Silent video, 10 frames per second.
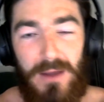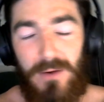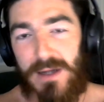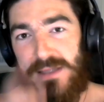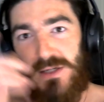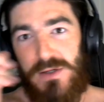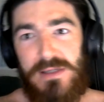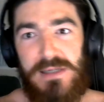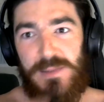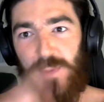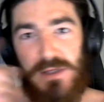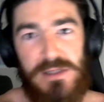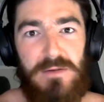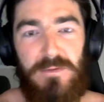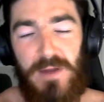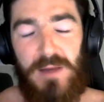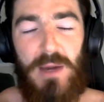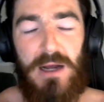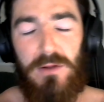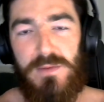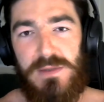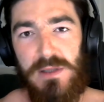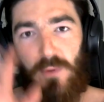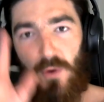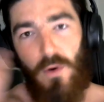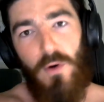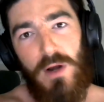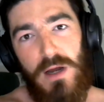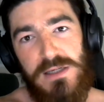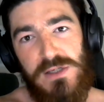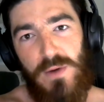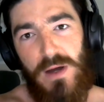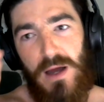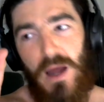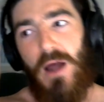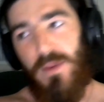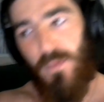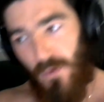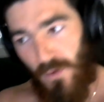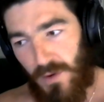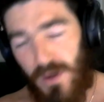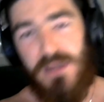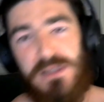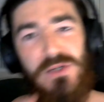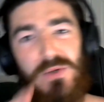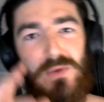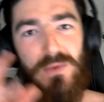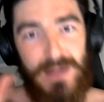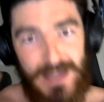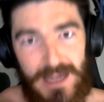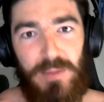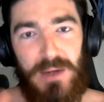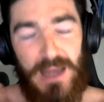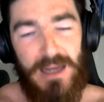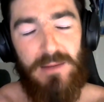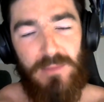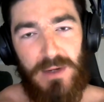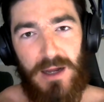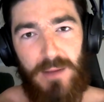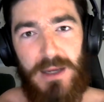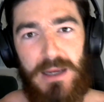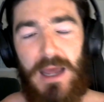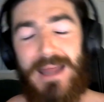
right? So it's these positive feedback loops. The more organized you are, the more organized you'll keep getting and becoming.